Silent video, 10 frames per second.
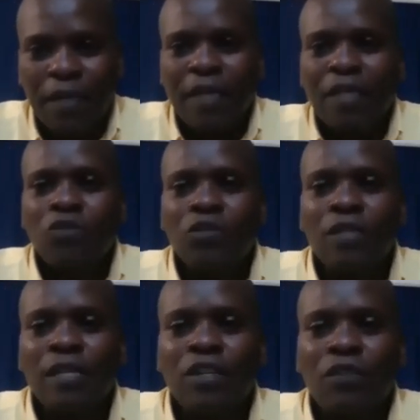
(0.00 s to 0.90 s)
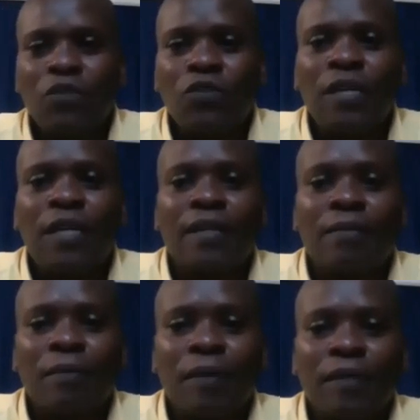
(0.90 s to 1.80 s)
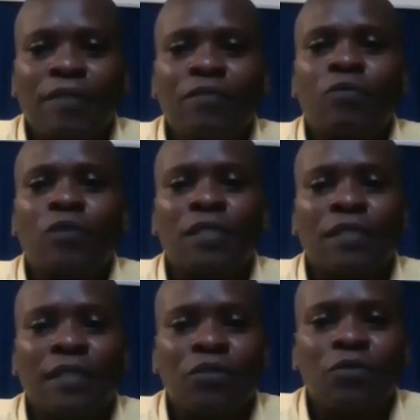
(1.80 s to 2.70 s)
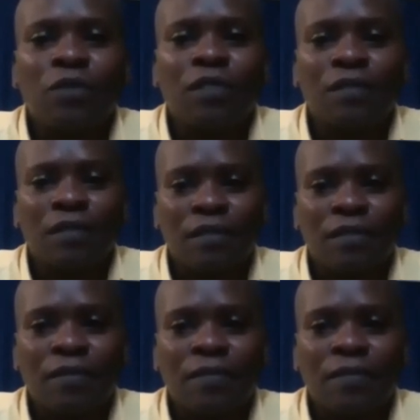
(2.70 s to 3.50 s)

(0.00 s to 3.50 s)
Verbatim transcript: She was the leader of Australian Labor Party from 2010 to 2013.